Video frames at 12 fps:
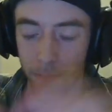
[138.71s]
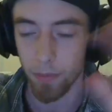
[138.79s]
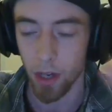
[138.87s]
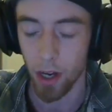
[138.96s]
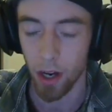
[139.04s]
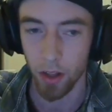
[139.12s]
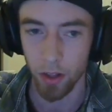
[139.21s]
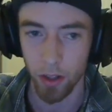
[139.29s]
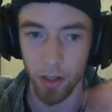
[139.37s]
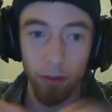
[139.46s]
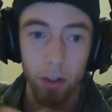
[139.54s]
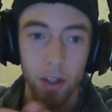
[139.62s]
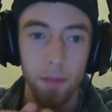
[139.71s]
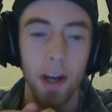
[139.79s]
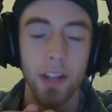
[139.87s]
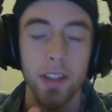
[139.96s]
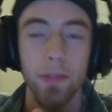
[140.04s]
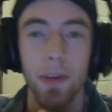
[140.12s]
other converter
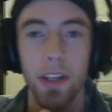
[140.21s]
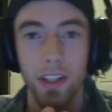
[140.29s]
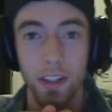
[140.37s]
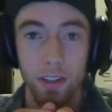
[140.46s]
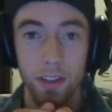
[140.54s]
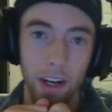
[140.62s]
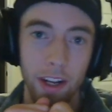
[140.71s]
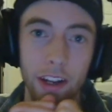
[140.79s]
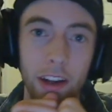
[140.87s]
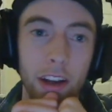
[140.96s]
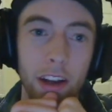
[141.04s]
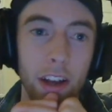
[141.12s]
box that makes things grainy.